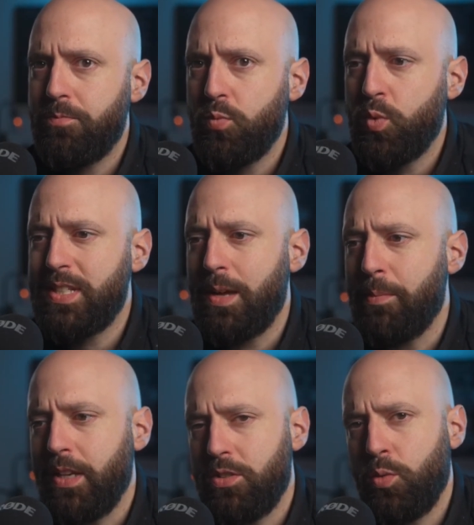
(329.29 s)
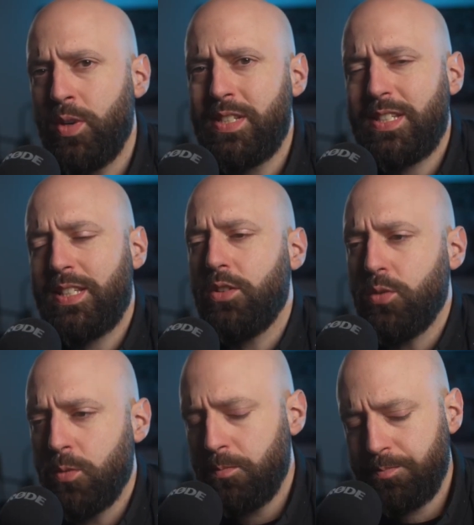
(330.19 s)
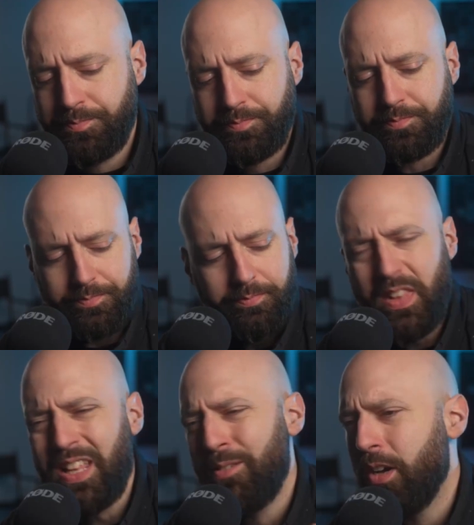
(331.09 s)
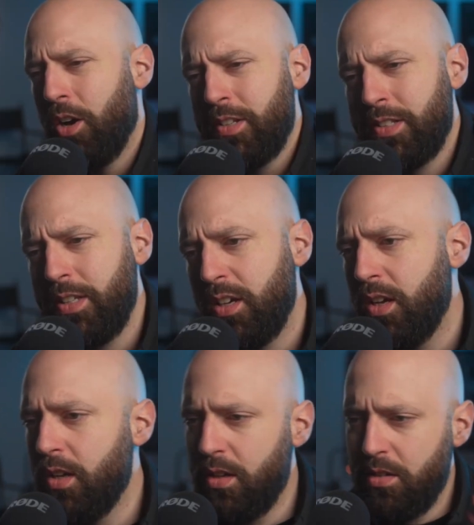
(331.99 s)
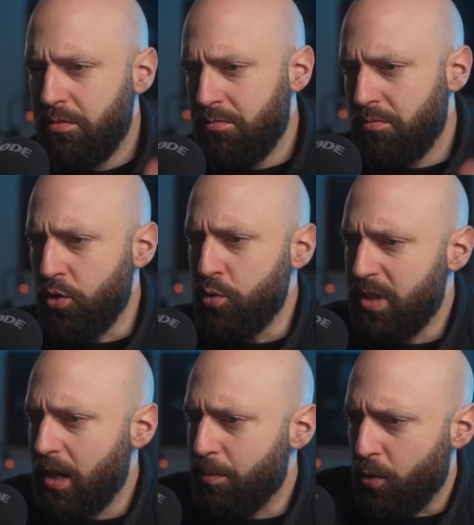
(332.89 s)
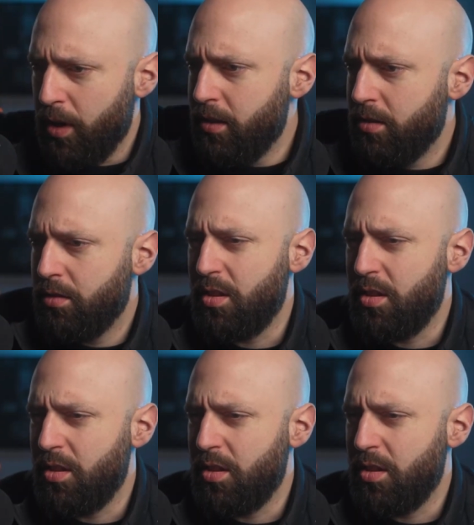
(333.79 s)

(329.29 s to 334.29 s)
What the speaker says: what does that mean? So, what does this thing do? Honestly, new setup, great.